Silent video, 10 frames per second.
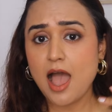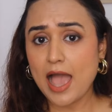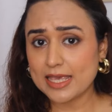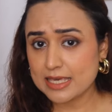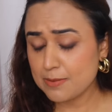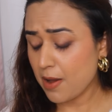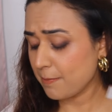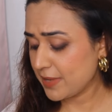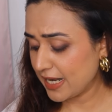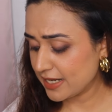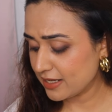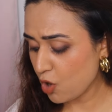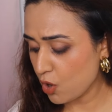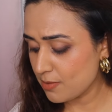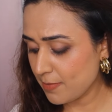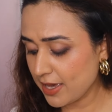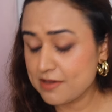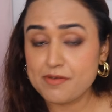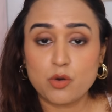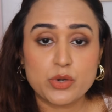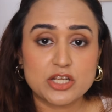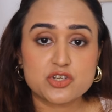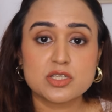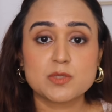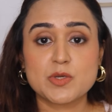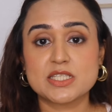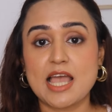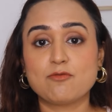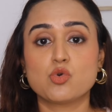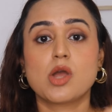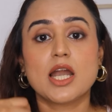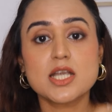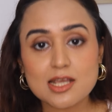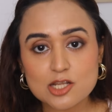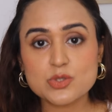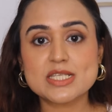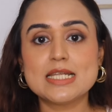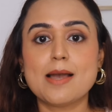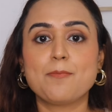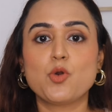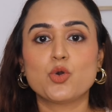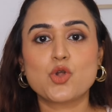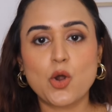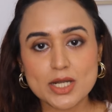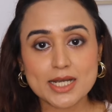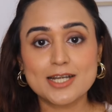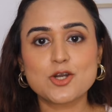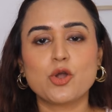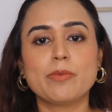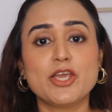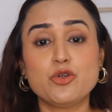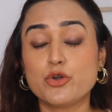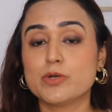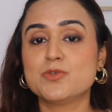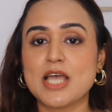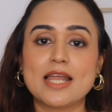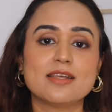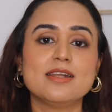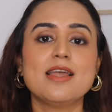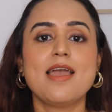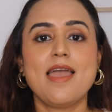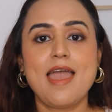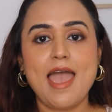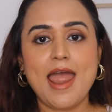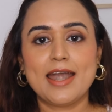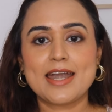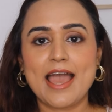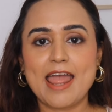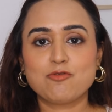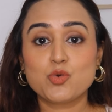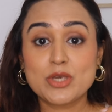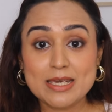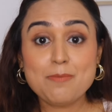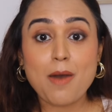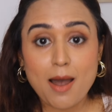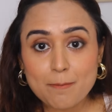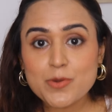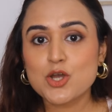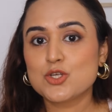I keep updating all my foundations because I have to continuously upload content on my YouTube channel and I have to keep up.